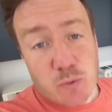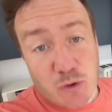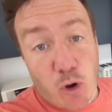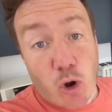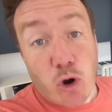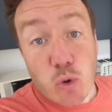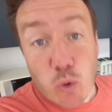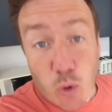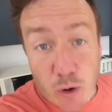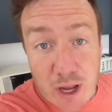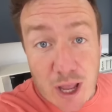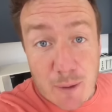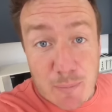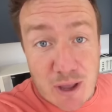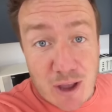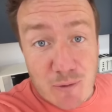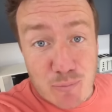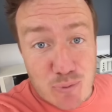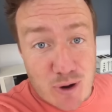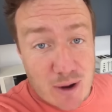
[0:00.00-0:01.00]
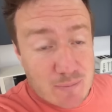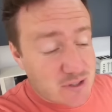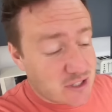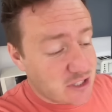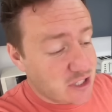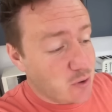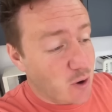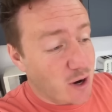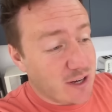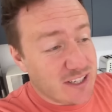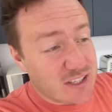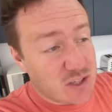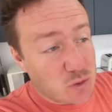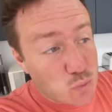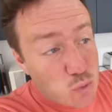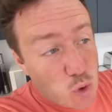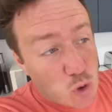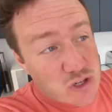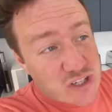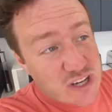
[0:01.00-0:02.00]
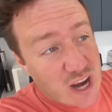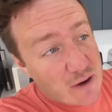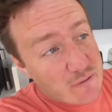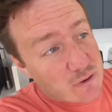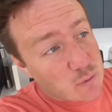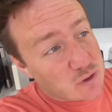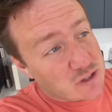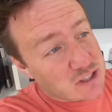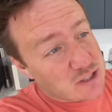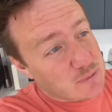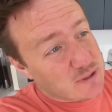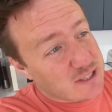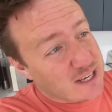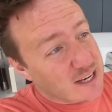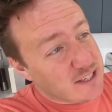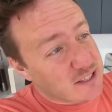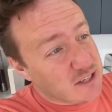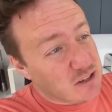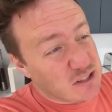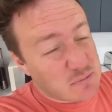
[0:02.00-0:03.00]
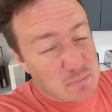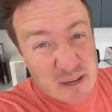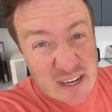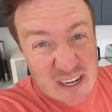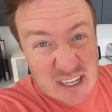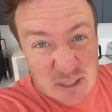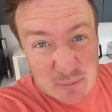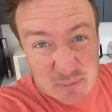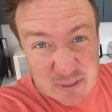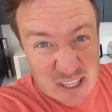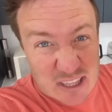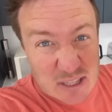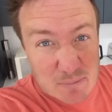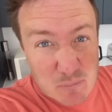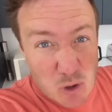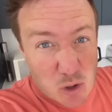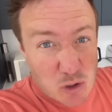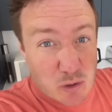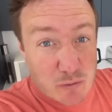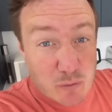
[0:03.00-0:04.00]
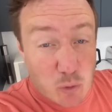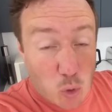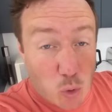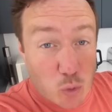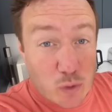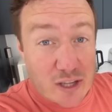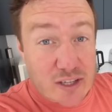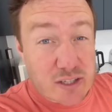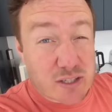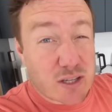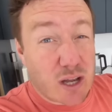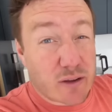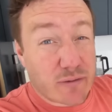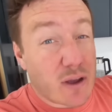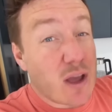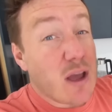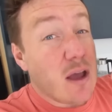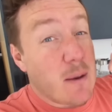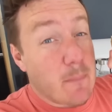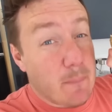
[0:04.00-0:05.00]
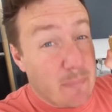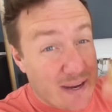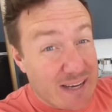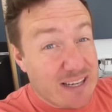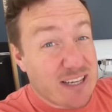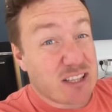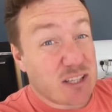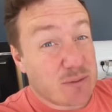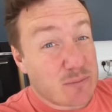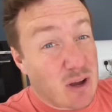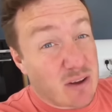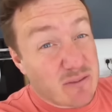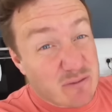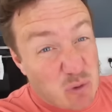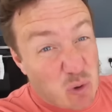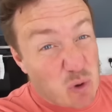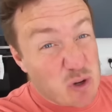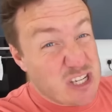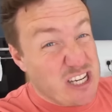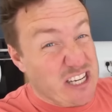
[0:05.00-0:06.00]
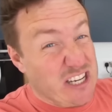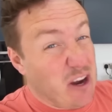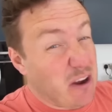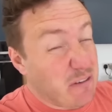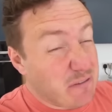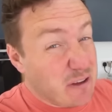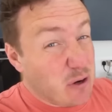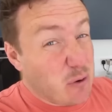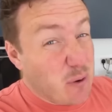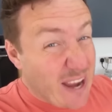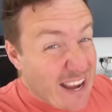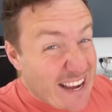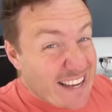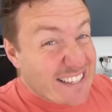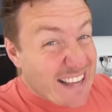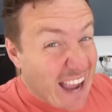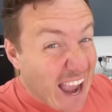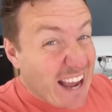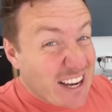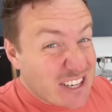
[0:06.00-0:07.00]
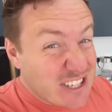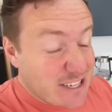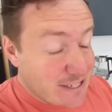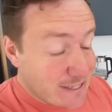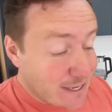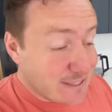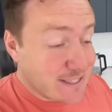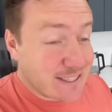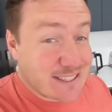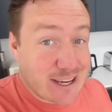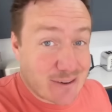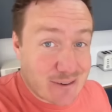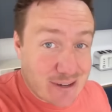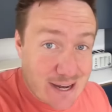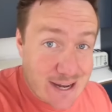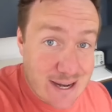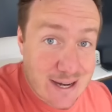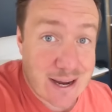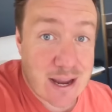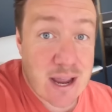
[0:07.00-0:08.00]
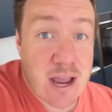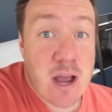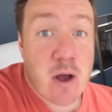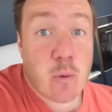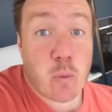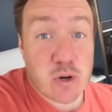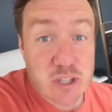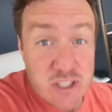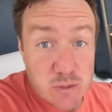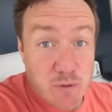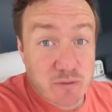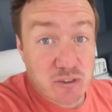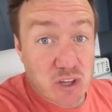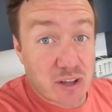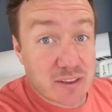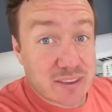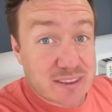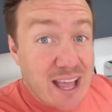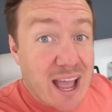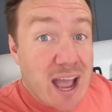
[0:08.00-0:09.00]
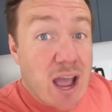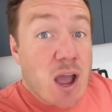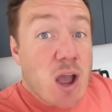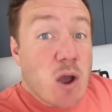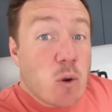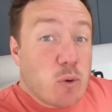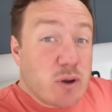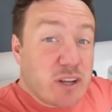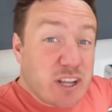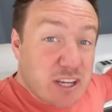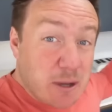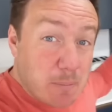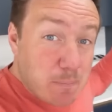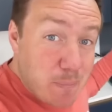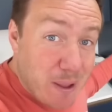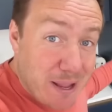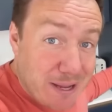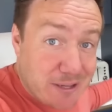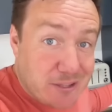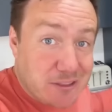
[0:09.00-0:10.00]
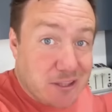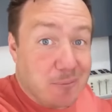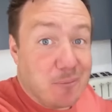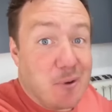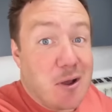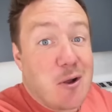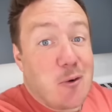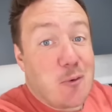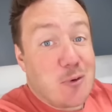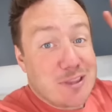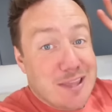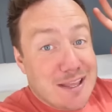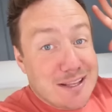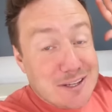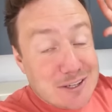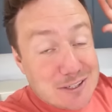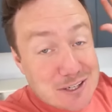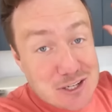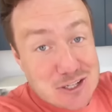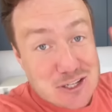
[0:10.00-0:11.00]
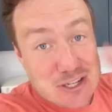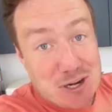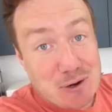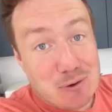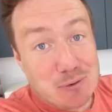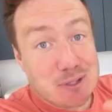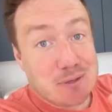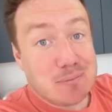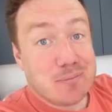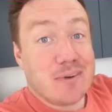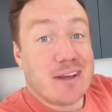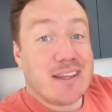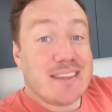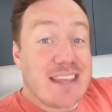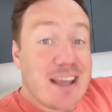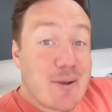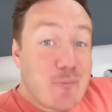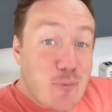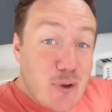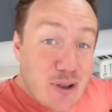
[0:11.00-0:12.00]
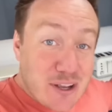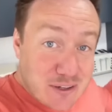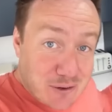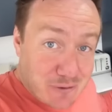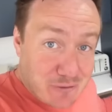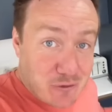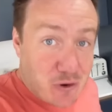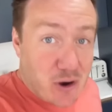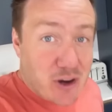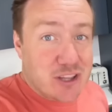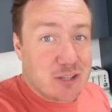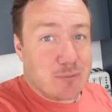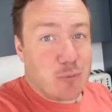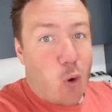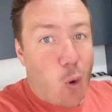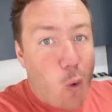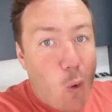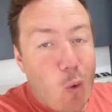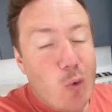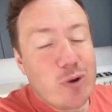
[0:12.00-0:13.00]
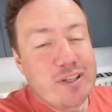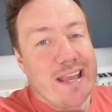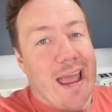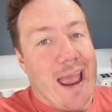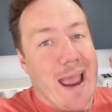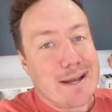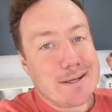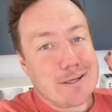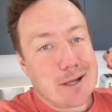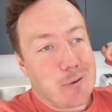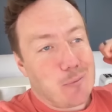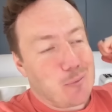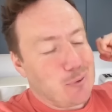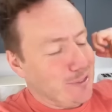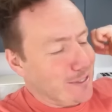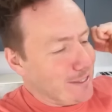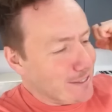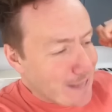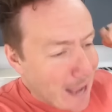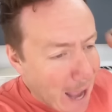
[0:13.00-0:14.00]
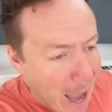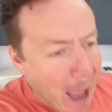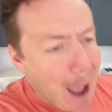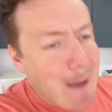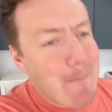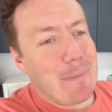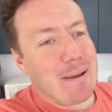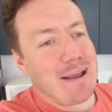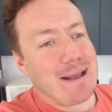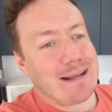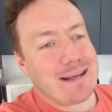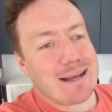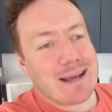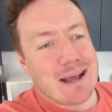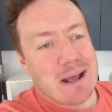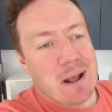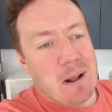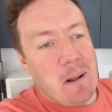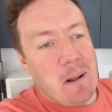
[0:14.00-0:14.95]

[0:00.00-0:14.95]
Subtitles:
we've got quite a bit of prep to do. I need to wash every one of these potatoes, peel them, get the mud off, all that stuff. Peeling them, unfortunately, I feel is actually necessary here. Once we've done that, we're going to bake them. We're then going to chill them, and then we're going to fry them, all to end up with these epic